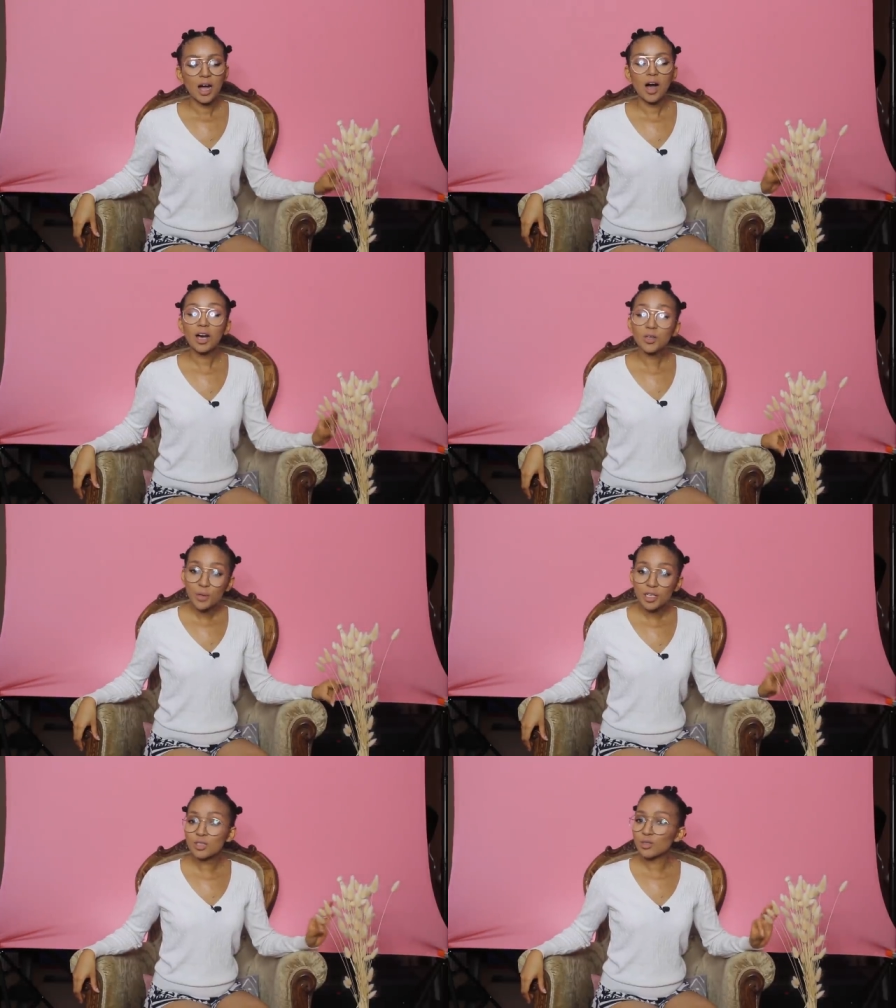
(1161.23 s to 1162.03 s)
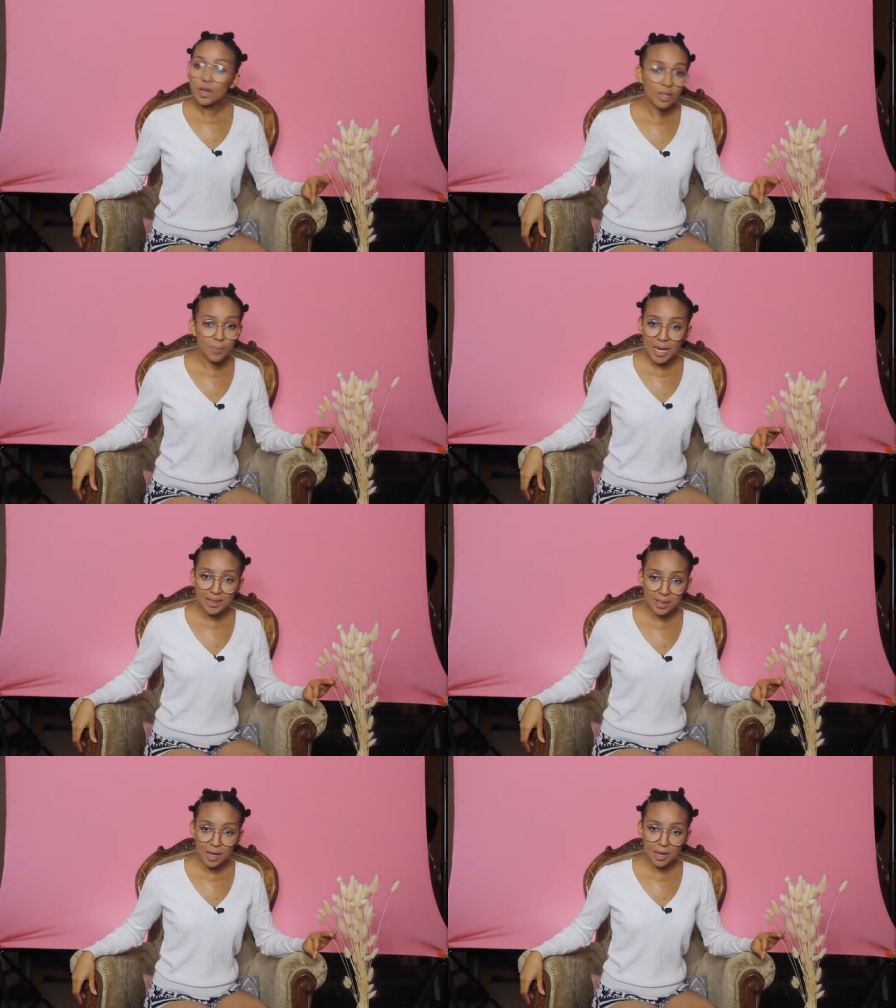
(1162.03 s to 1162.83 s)
Hard work is not a
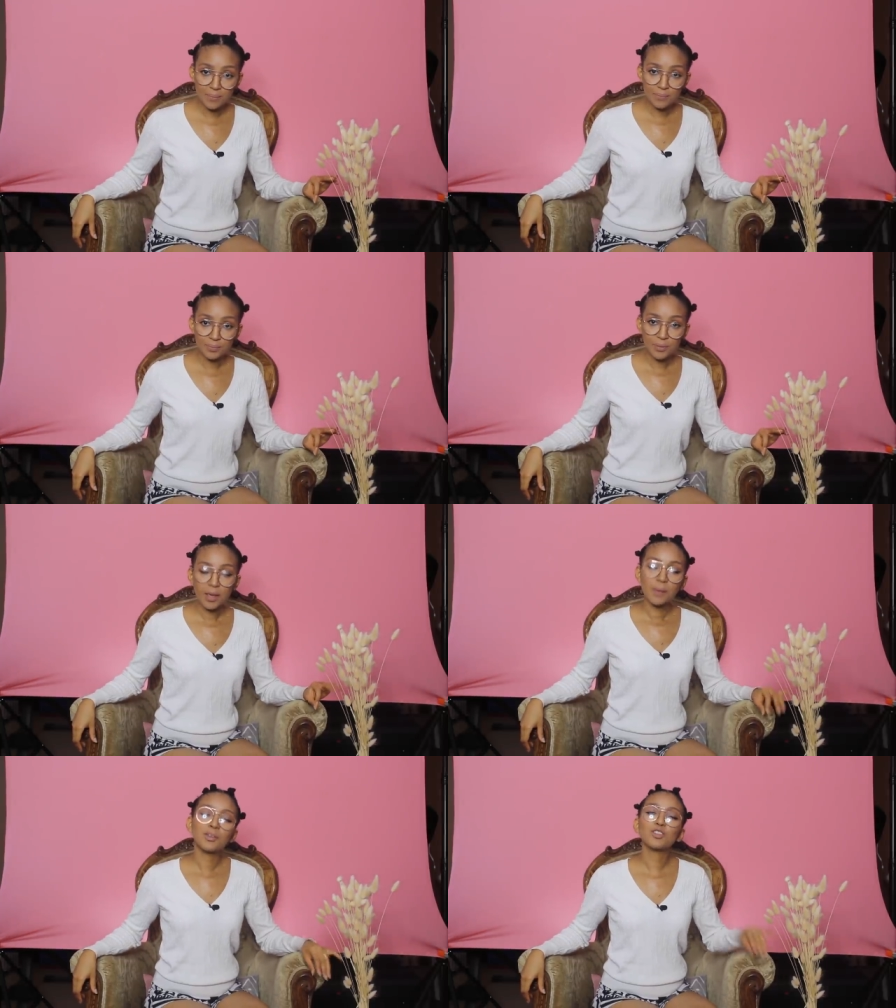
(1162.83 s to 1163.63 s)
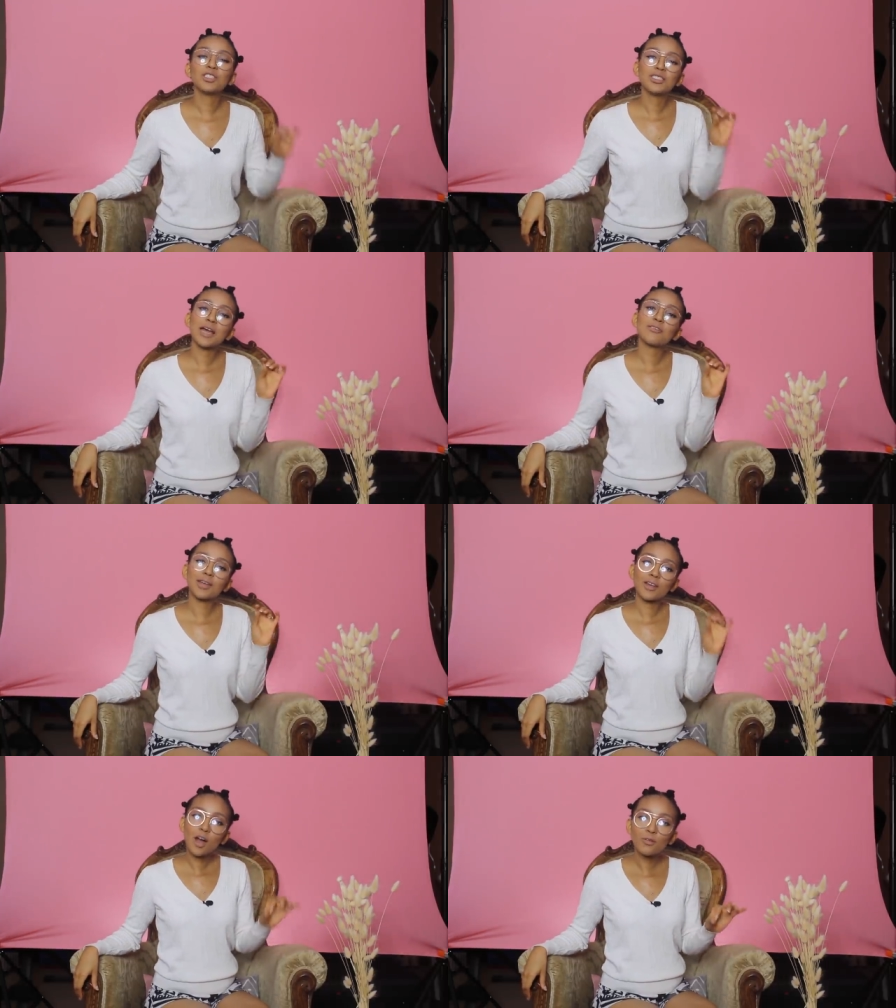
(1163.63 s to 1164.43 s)
bad thing but you need to have
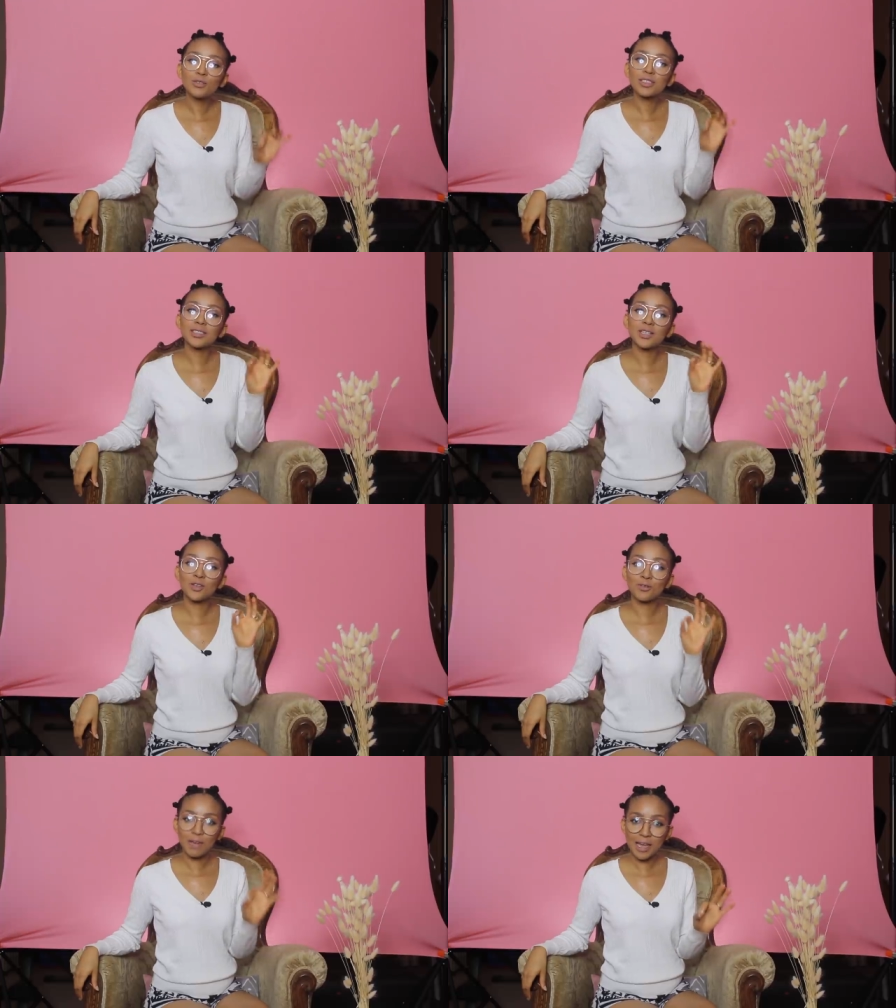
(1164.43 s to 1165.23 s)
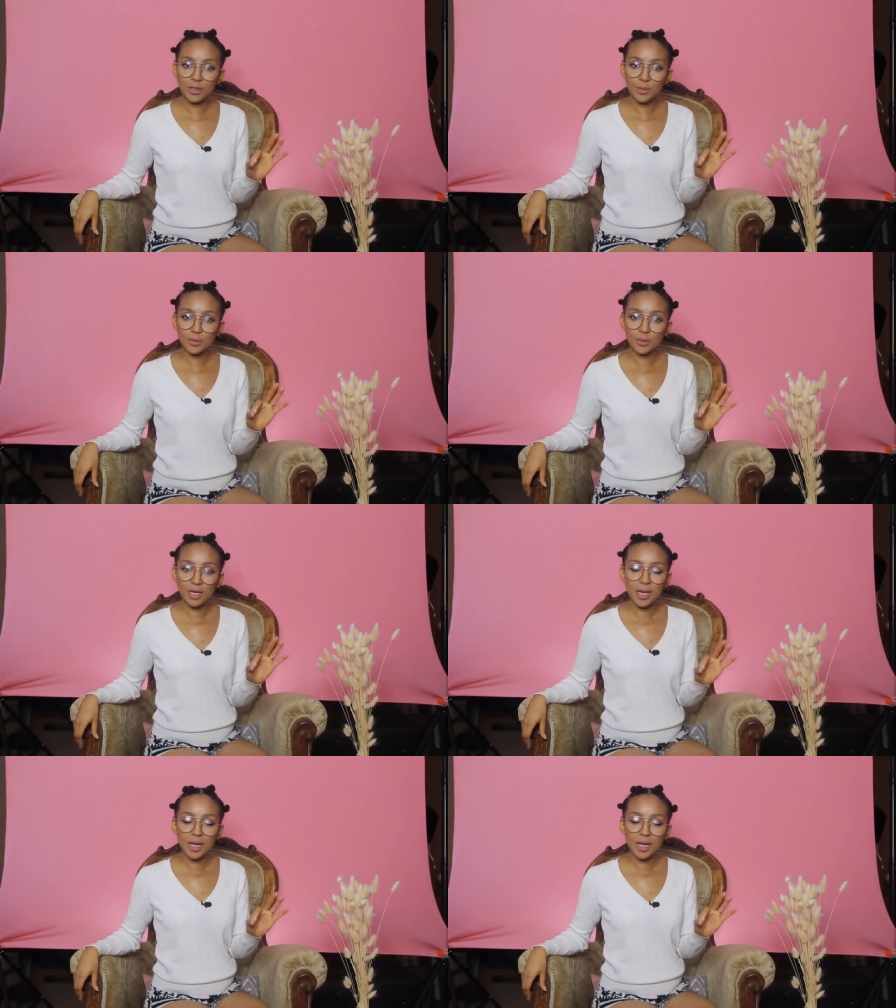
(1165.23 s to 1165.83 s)
confidence in your value.